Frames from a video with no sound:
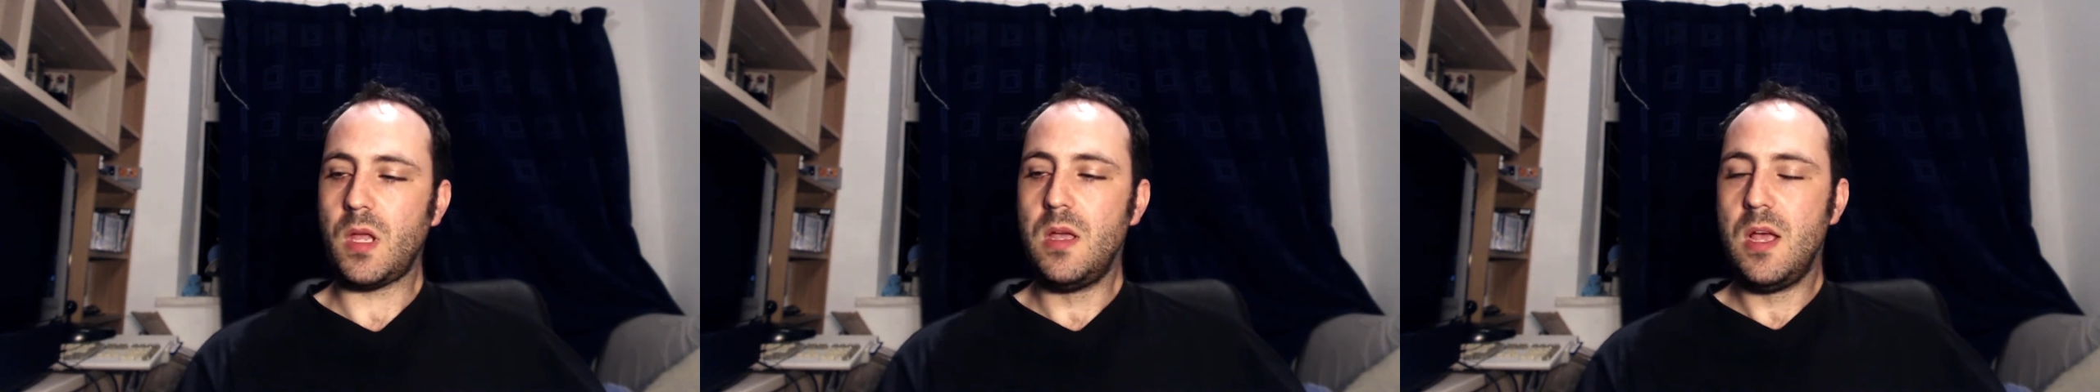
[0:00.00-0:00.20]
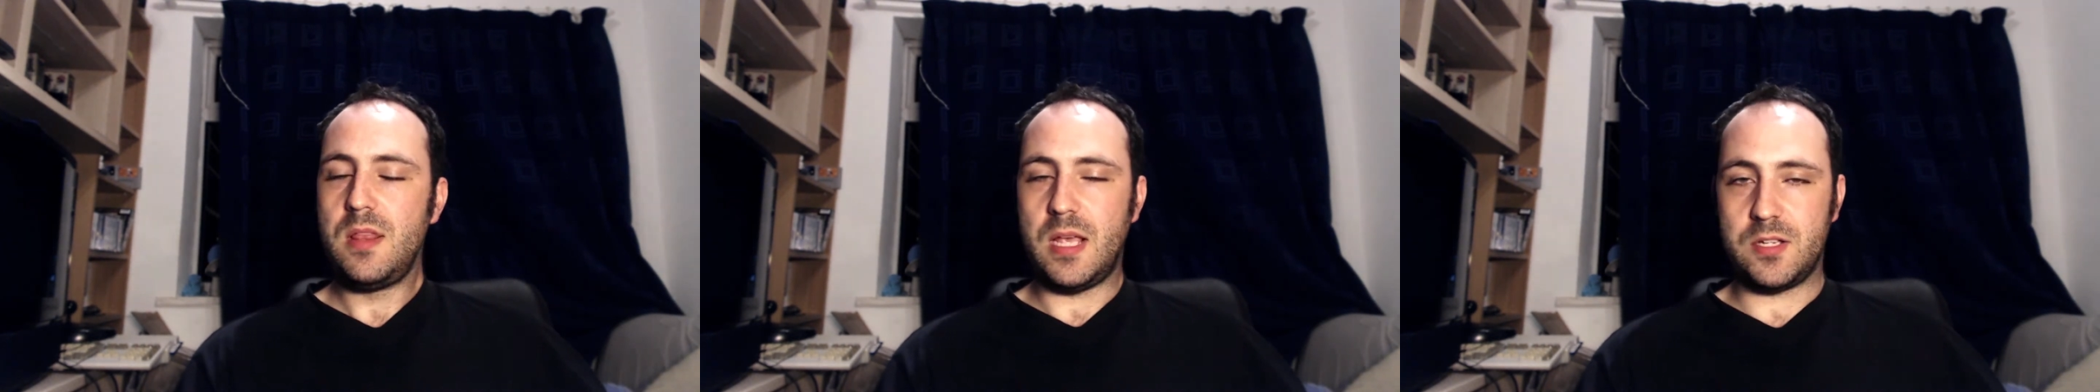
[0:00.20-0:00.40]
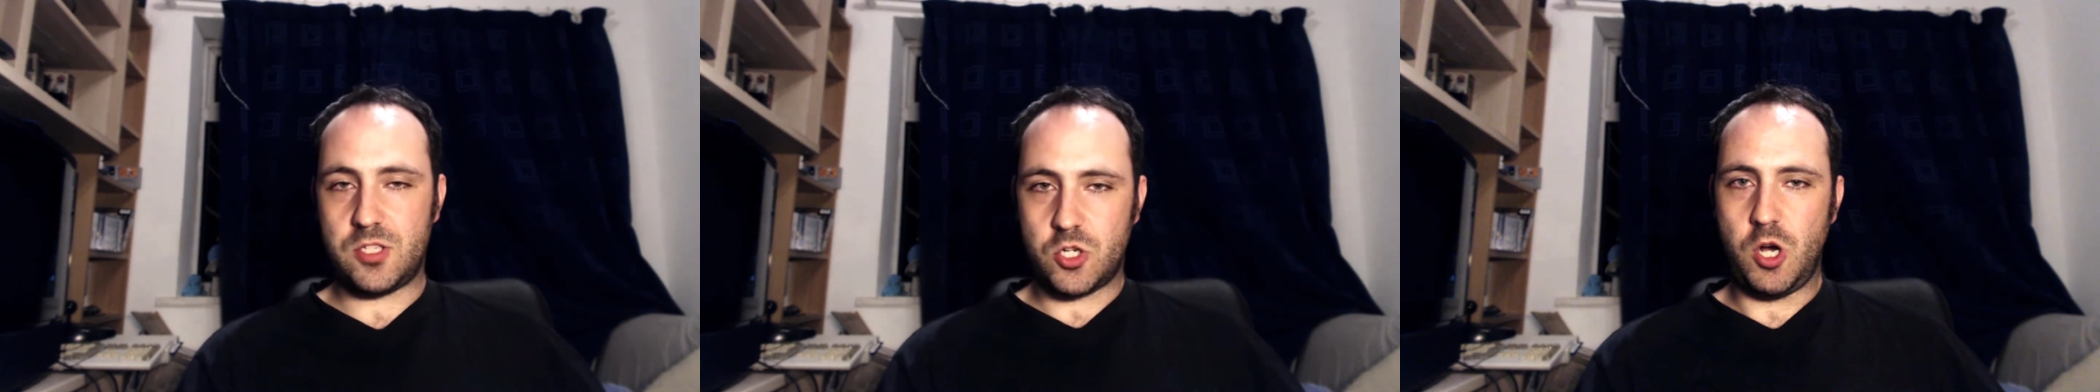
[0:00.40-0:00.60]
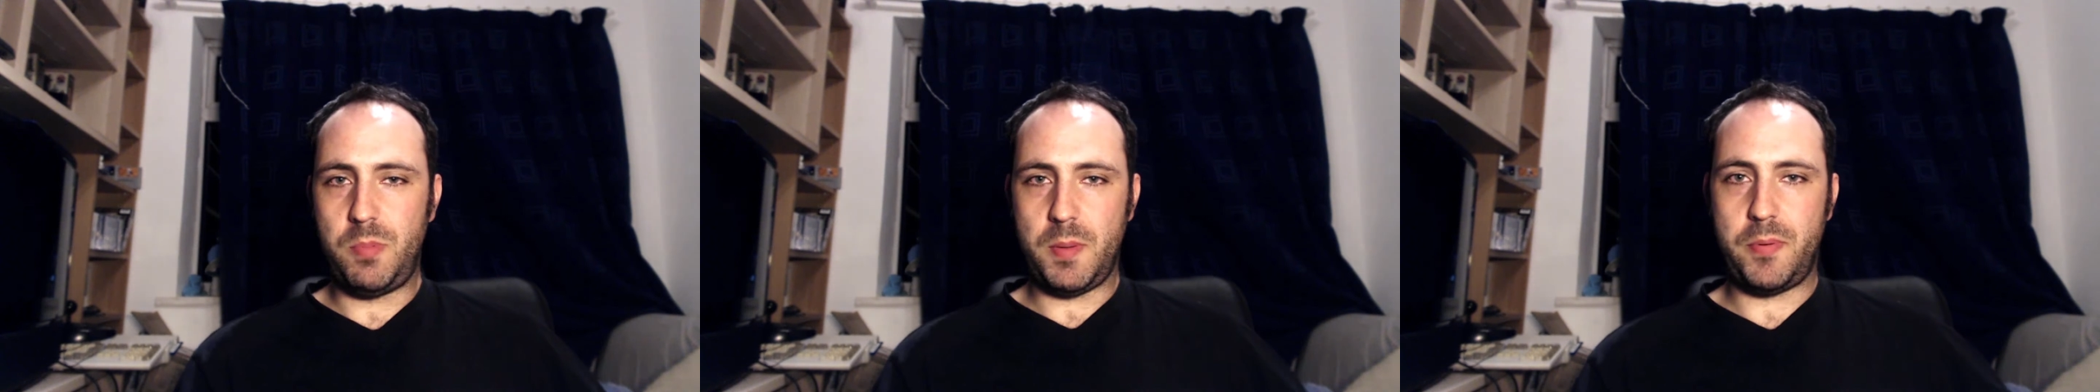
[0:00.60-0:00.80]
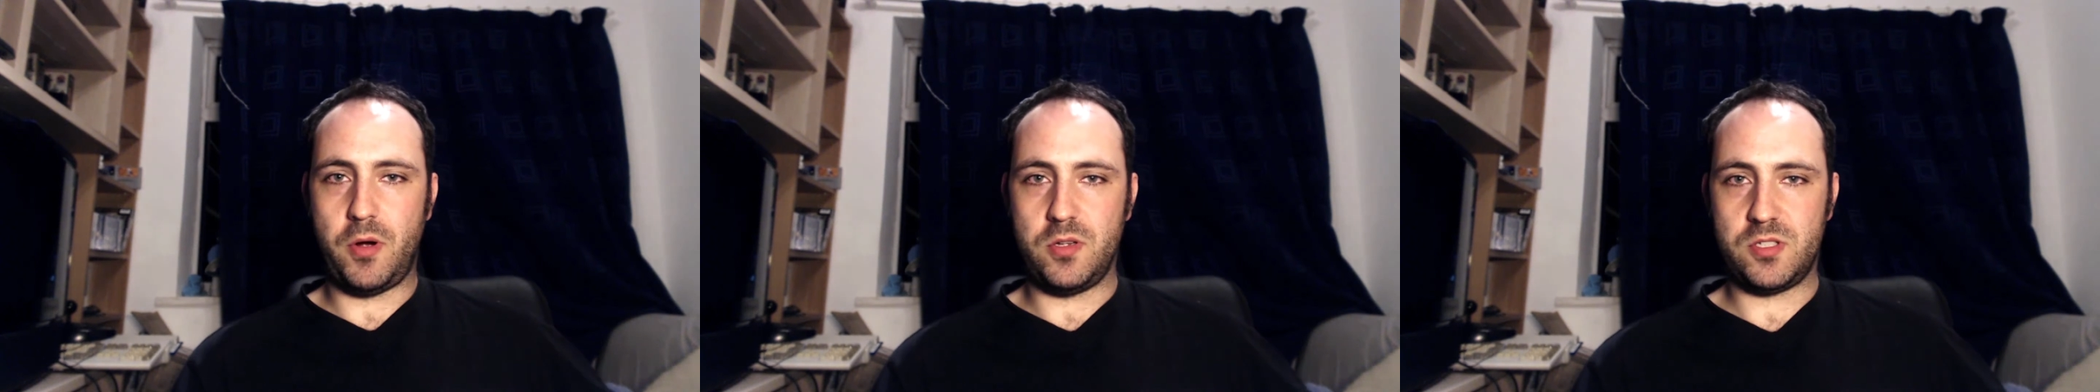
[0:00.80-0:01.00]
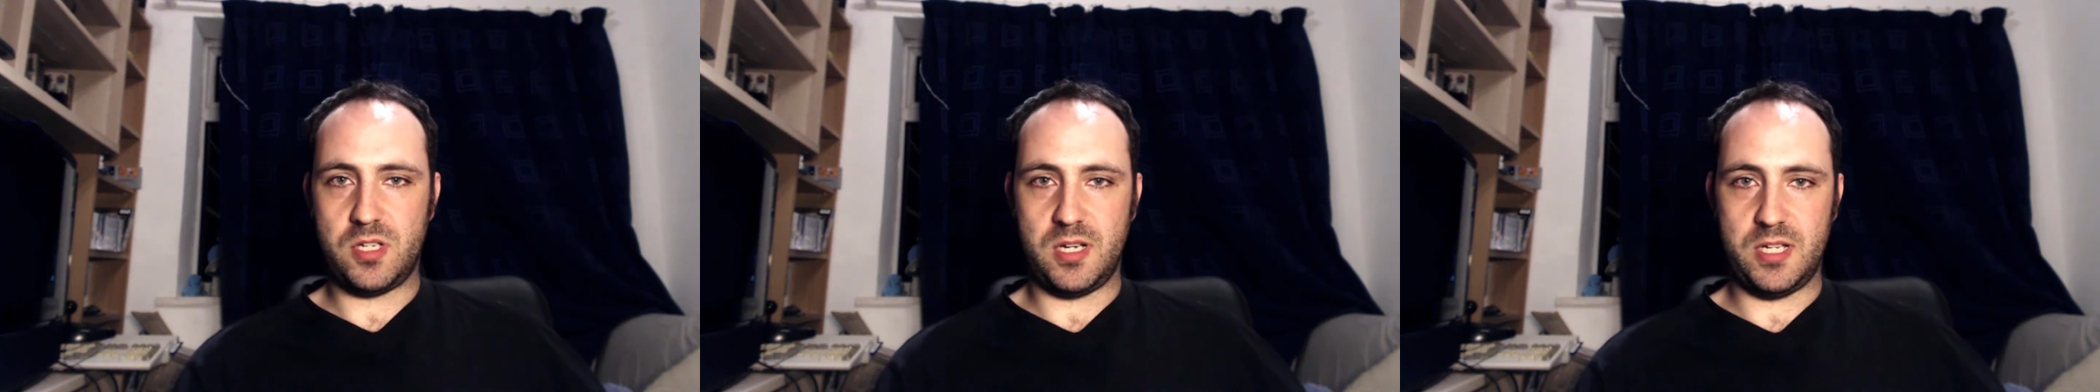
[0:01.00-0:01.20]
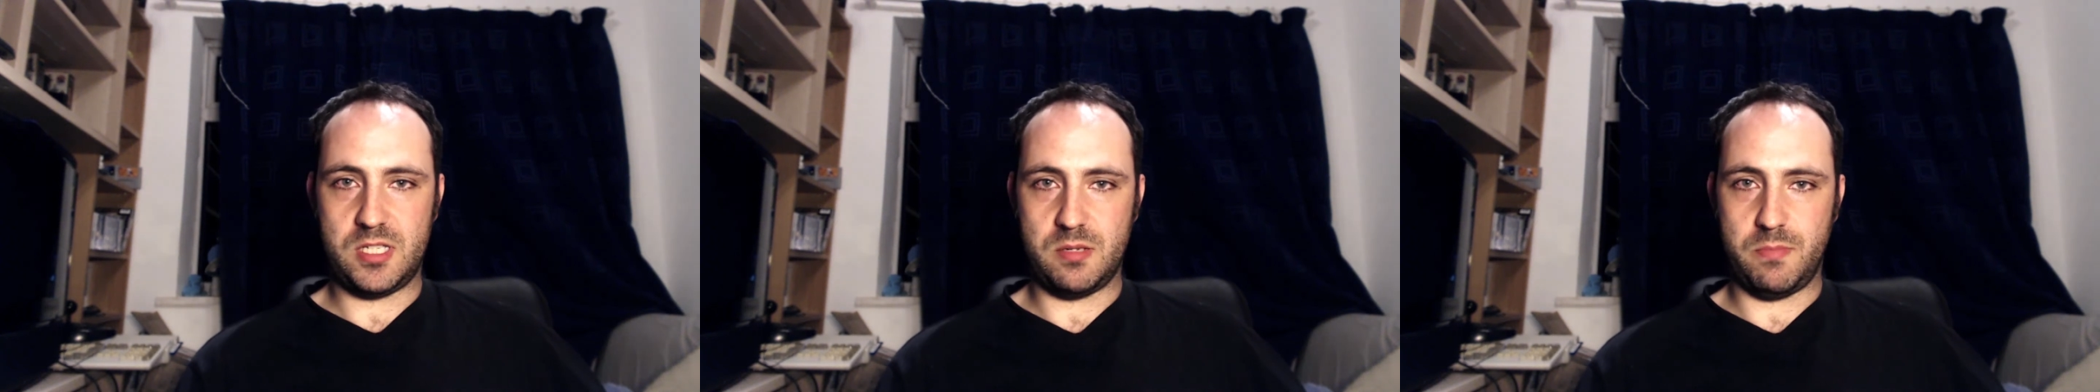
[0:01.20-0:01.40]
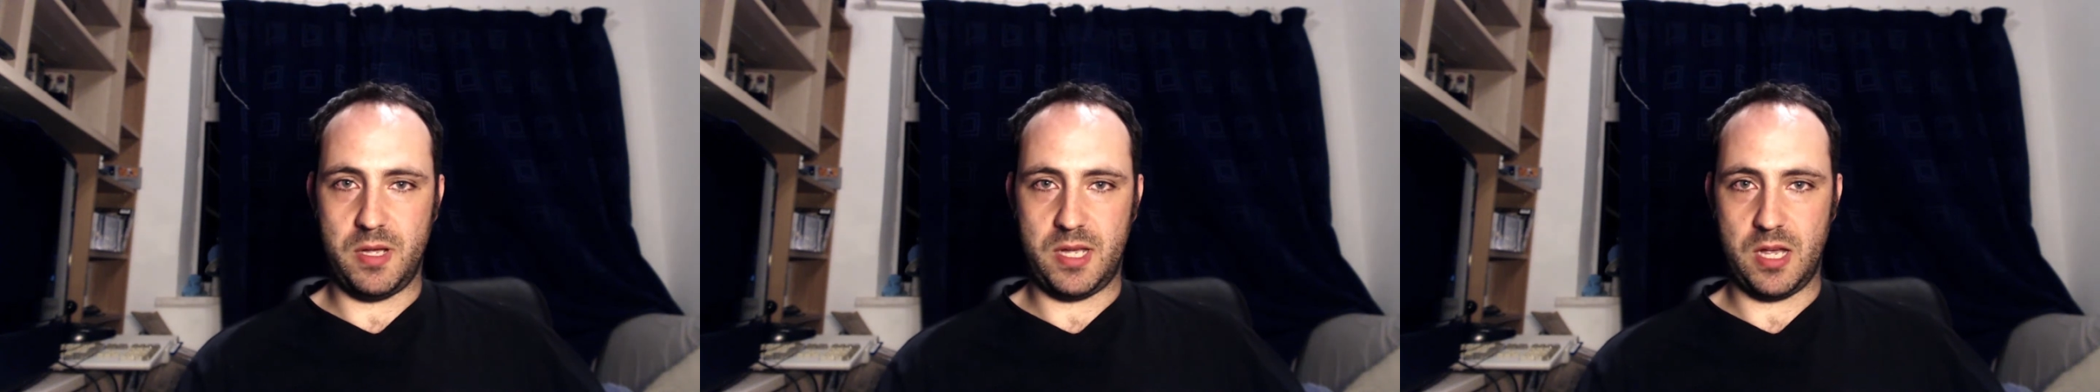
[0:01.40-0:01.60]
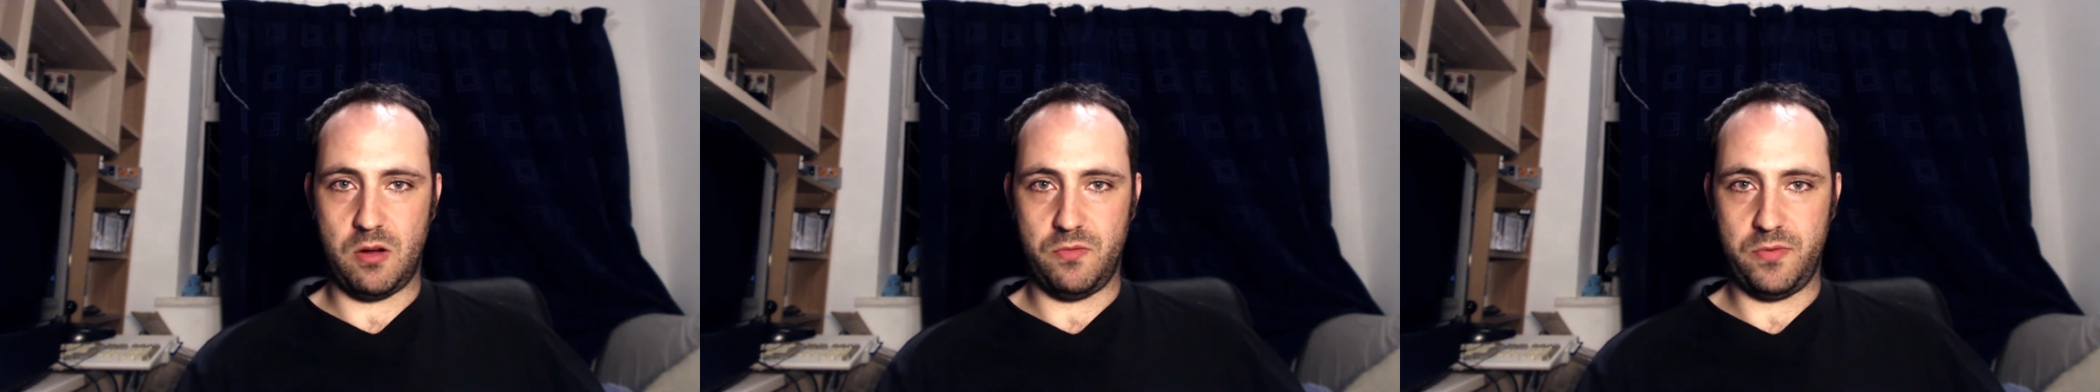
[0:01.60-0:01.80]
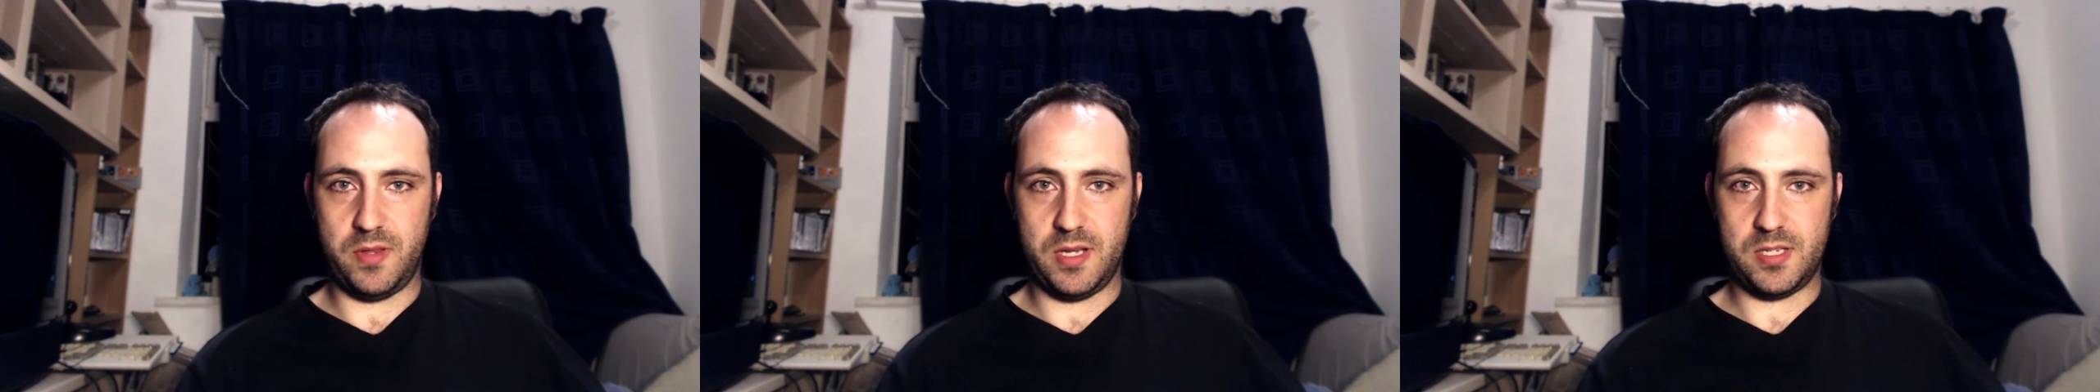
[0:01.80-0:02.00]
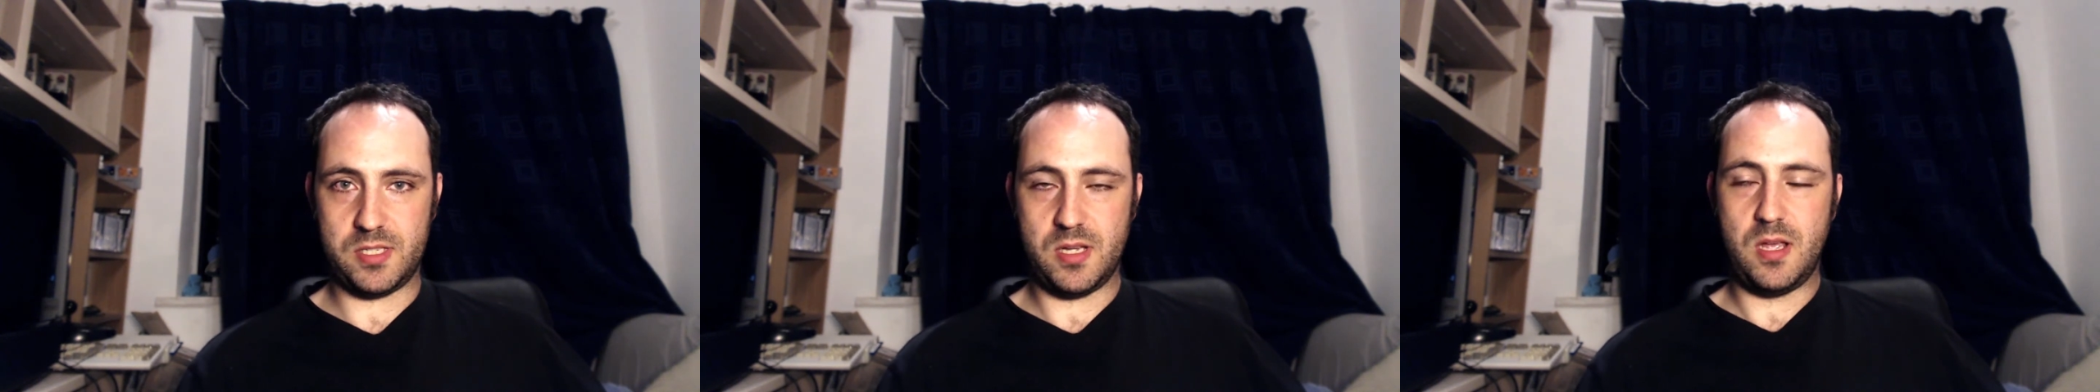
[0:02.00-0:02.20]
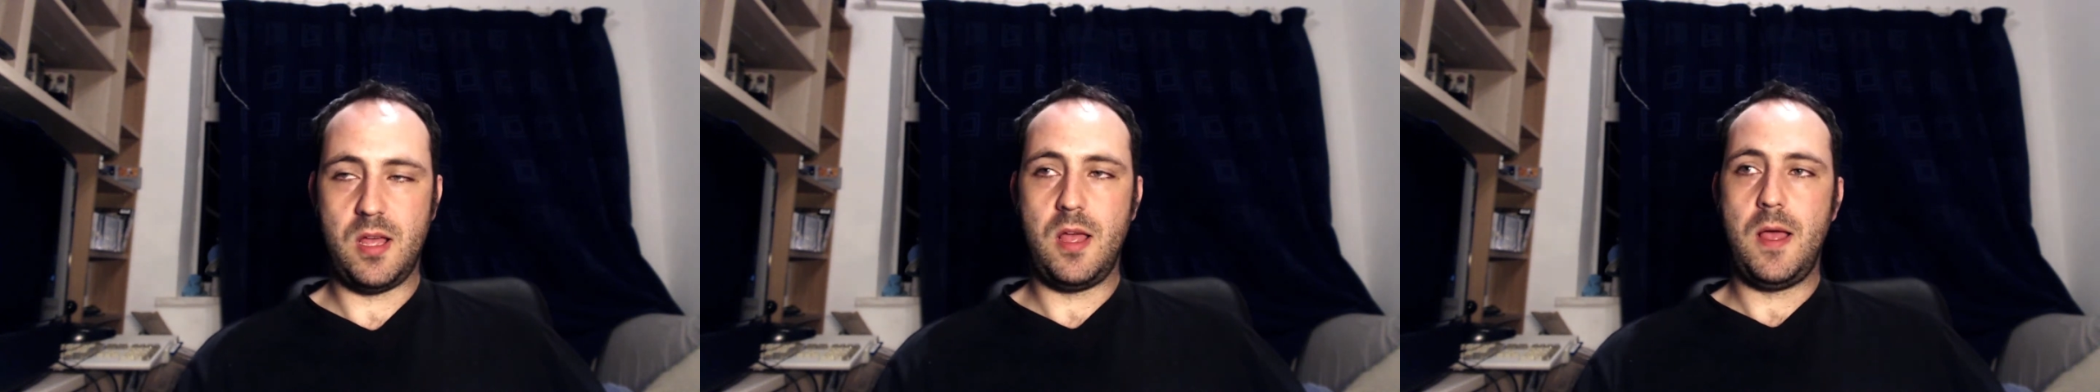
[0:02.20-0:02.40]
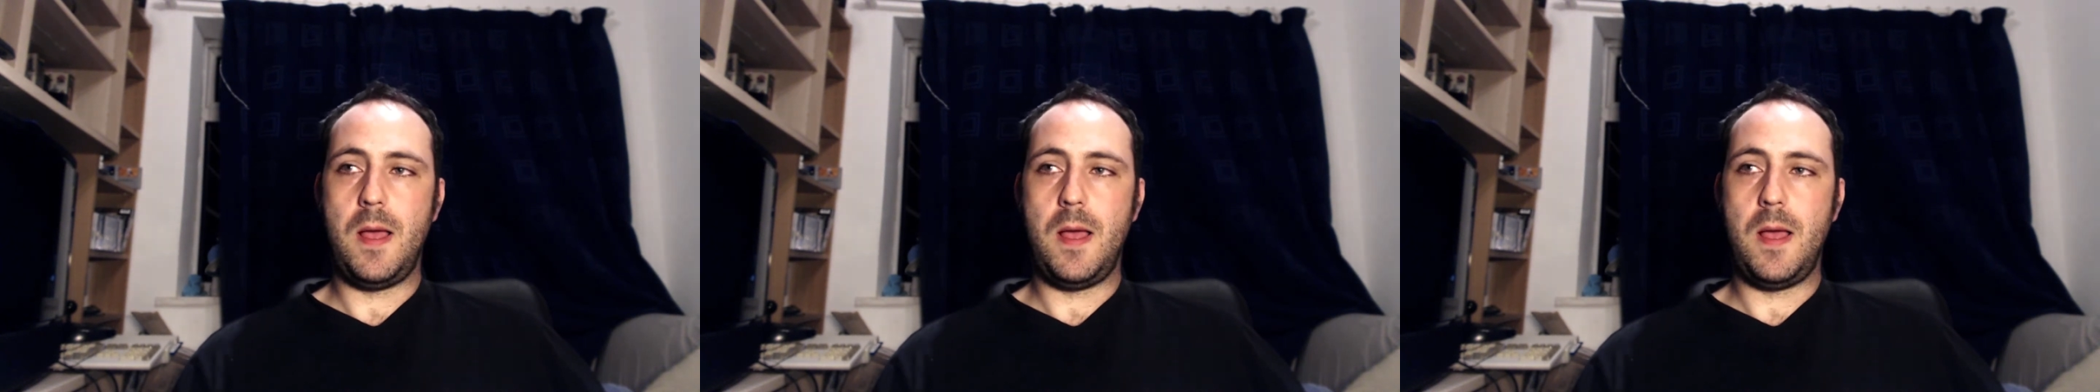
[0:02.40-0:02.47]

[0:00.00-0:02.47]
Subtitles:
Now, there's a couple of points I need to make out for this.